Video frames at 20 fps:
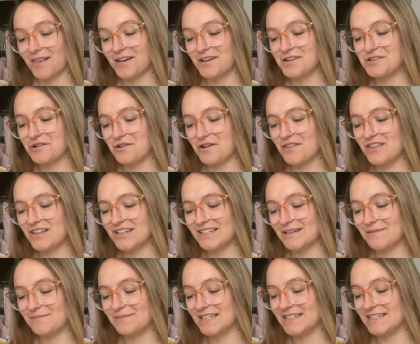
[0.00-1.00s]
Jonathan
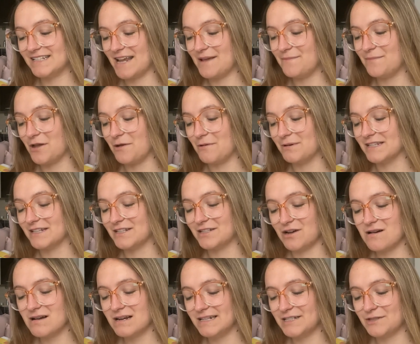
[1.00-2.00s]
Sims's debut is a
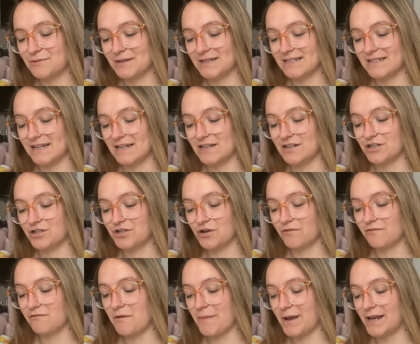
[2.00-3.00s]
darkly twisted,
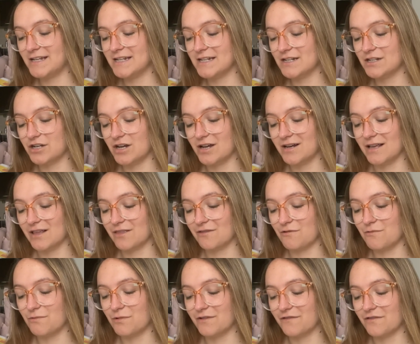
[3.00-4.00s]
genre-bending journey
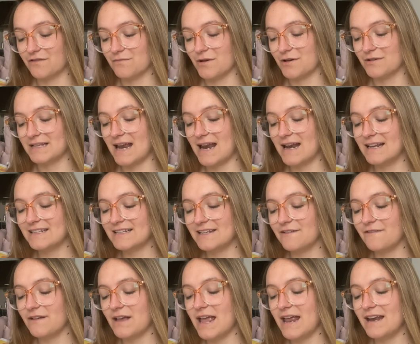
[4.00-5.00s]
through one of the most
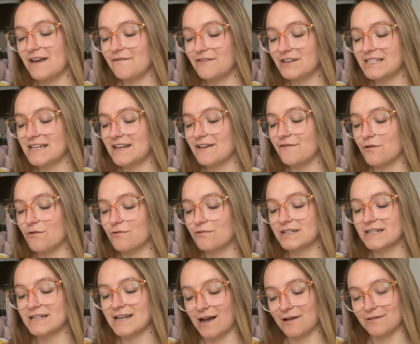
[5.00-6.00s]
innovative
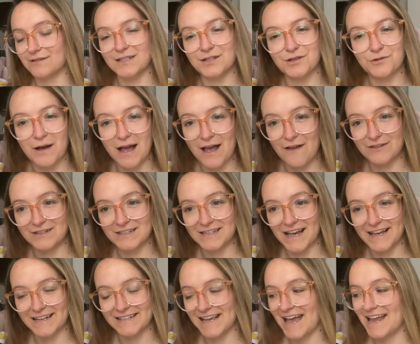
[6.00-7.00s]
haunted houses you'll ever
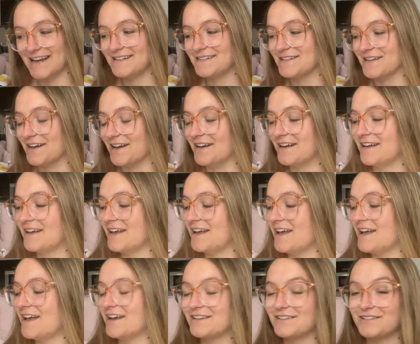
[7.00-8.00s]
dare to enter.
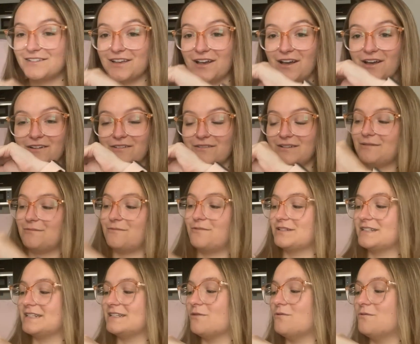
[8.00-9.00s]
So, look,
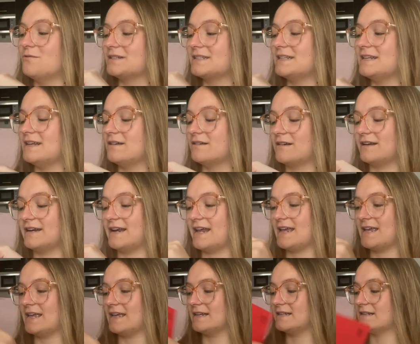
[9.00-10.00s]
what's it look like
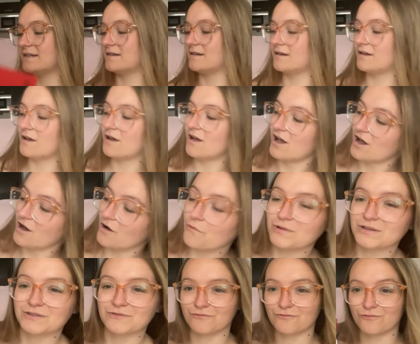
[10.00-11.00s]
naked? Oh,
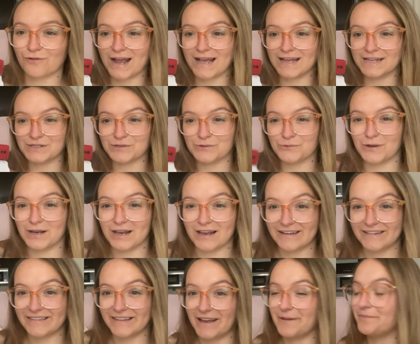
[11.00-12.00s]
it's red. Oh, I
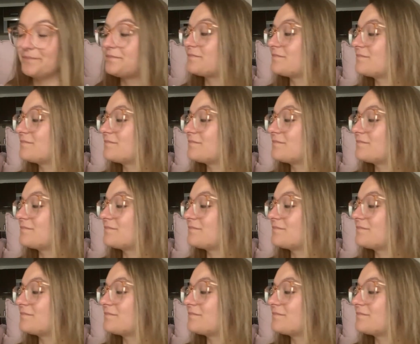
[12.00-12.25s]
like that.